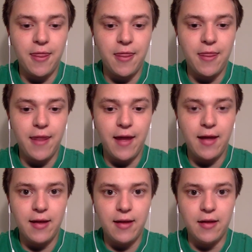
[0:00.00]

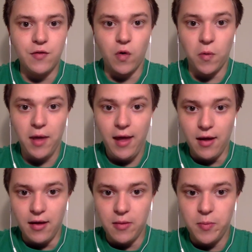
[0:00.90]
That is
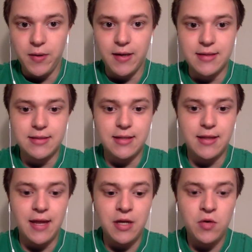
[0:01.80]
okay, because
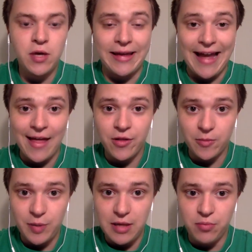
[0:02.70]
then you can
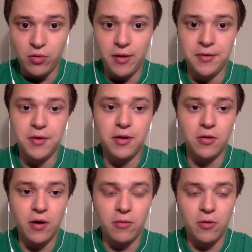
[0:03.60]
gather people, and, you
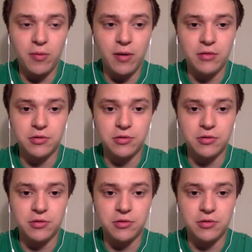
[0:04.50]
know, I wrote about